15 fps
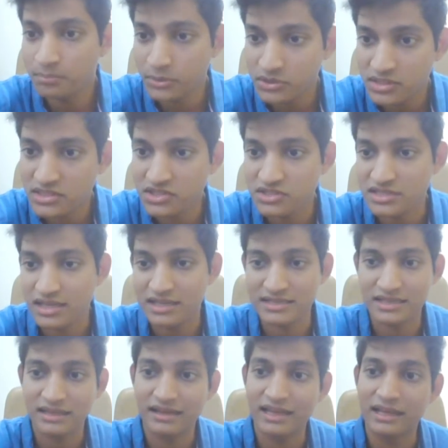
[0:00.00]
position
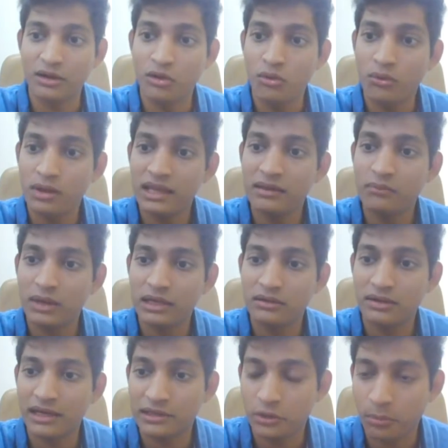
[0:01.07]
sizing, like knowing when
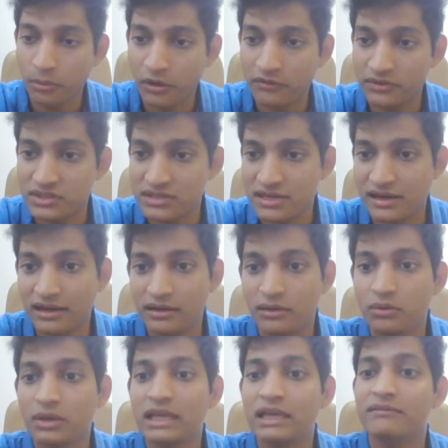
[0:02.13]
to let your profits run,
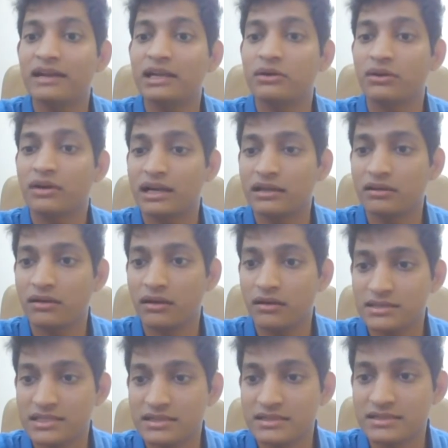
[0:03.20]
knowing when to cut your
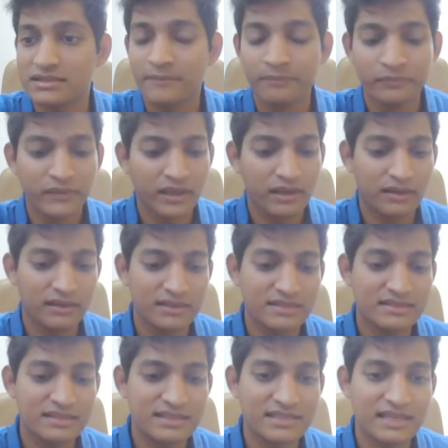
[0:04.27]
losses.
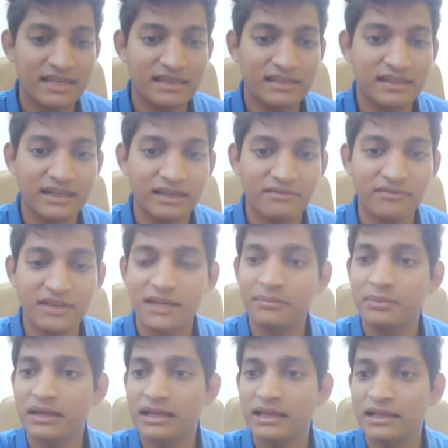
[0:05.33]
There's this saying that
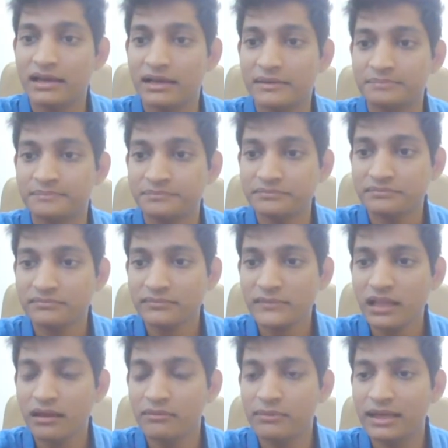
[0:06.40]
invariably
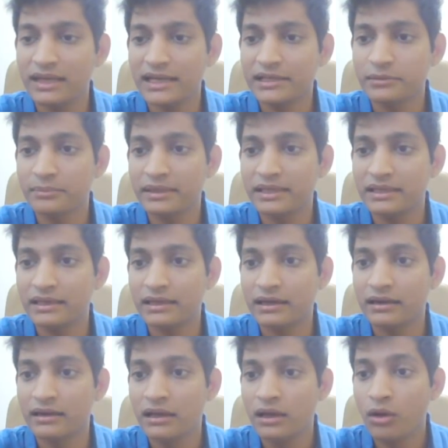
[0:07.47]
we like to be
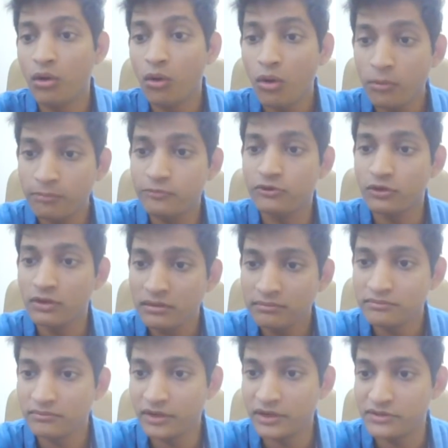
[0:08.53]
hopeful
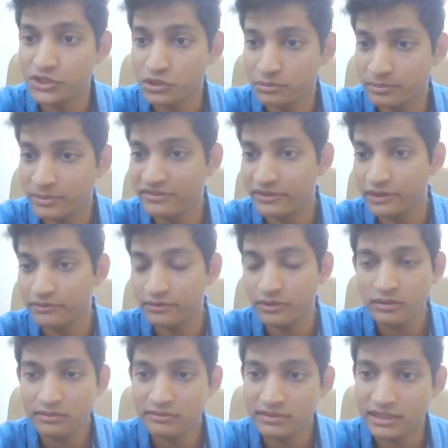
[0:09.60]
when we should be
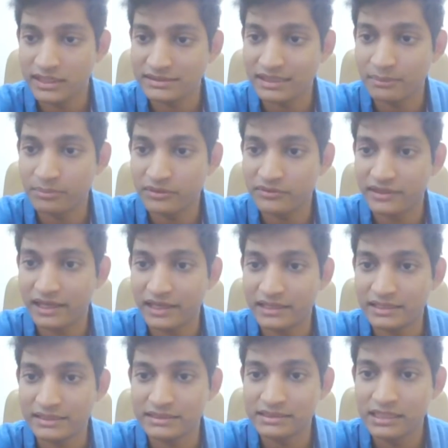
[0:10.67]
fearful. The example for
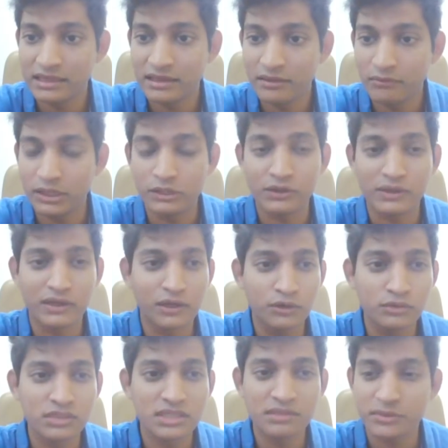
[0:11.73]
that is when you're in a
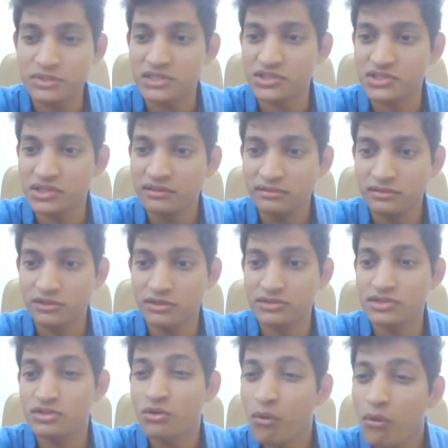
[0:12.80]
losing position, you're
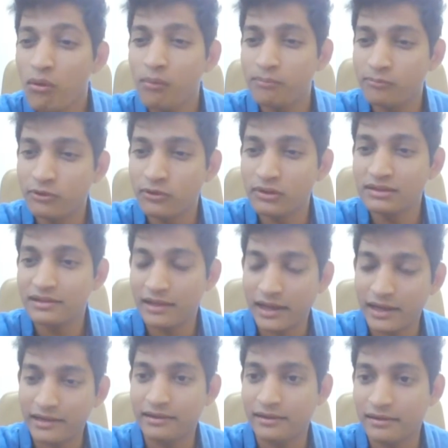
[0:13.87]
just hopeful
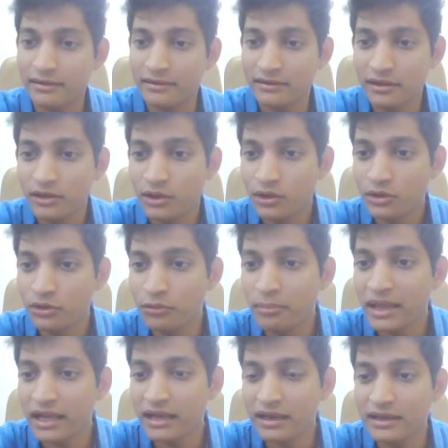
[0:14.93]
that you
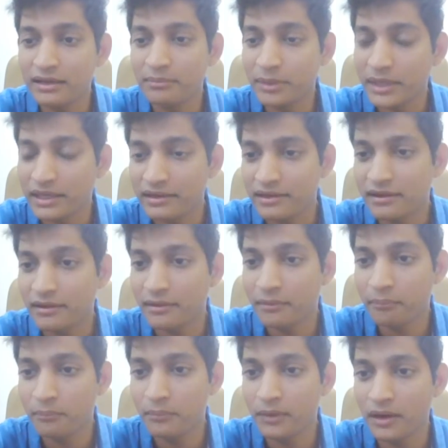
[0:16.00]
make a little bit
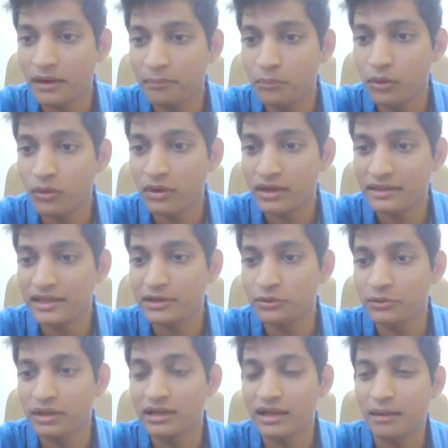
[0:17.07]
more, and then
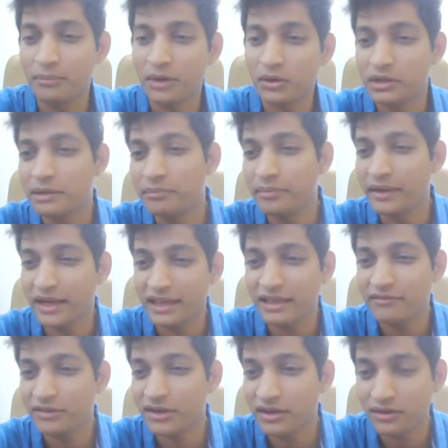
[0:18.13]
you can come out at break
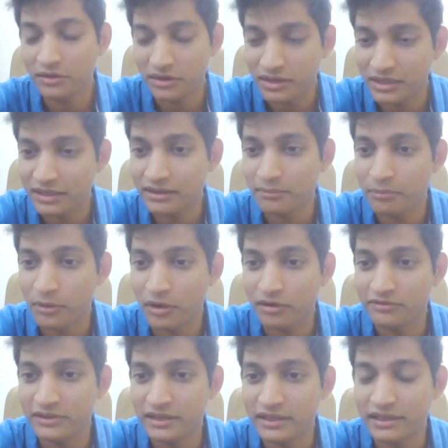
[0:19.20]
even or a little
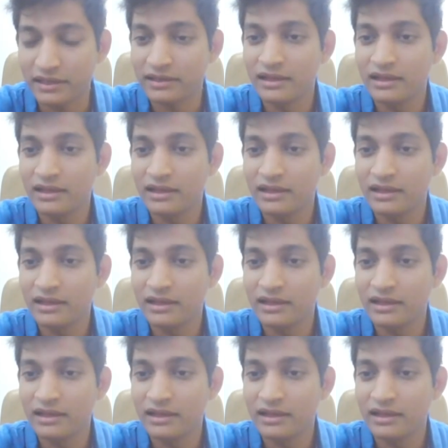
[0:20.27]
profit.